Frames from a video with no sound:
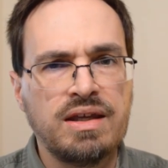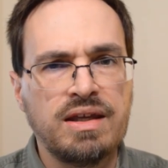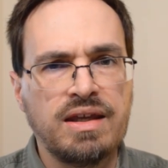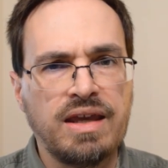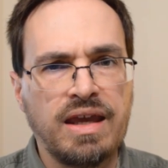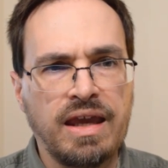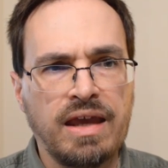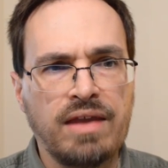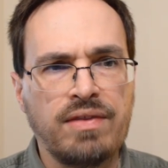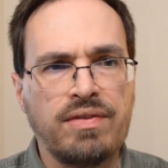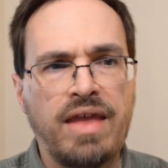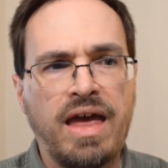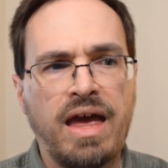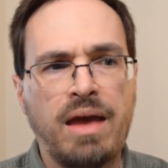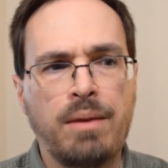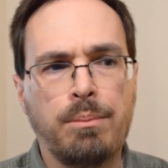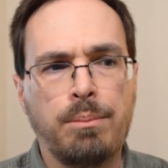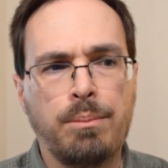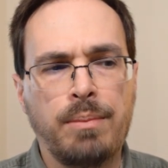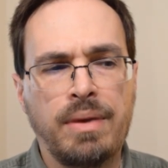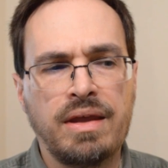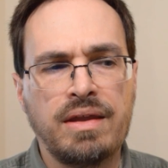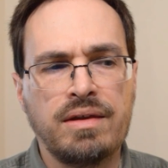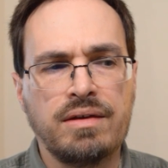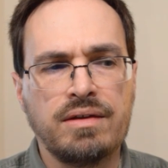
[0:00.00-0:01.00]
and that
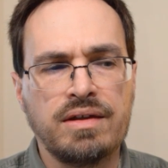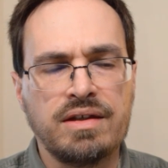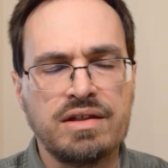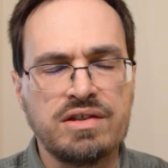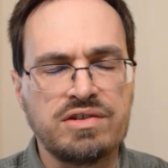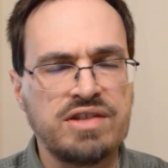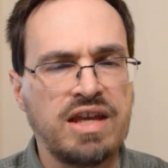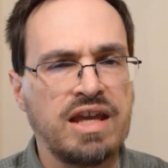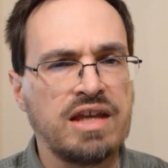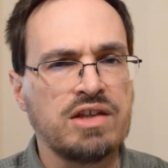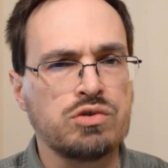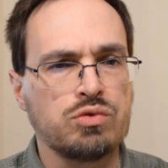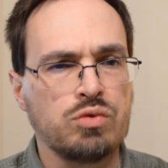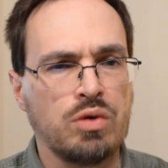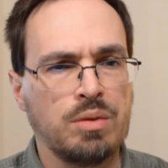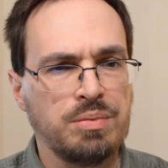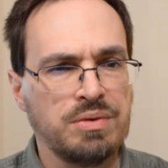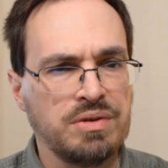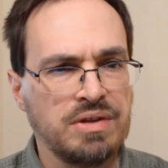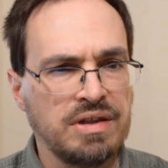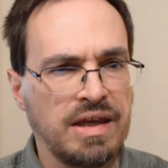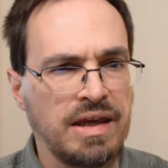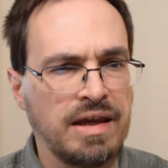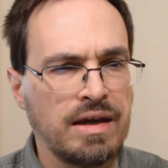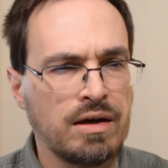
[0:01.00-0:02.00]
meant his hands were up
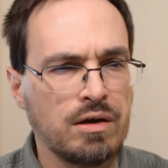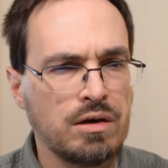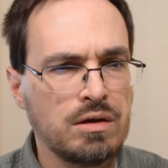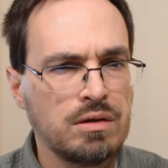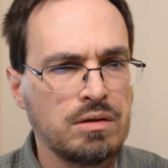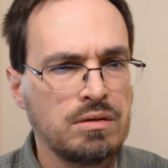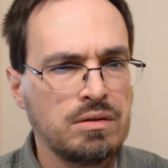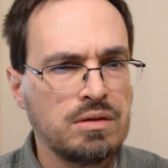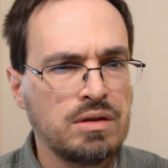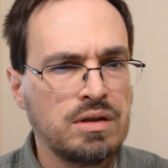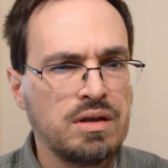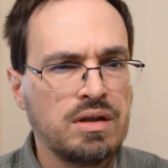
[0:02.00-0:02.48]
in the air.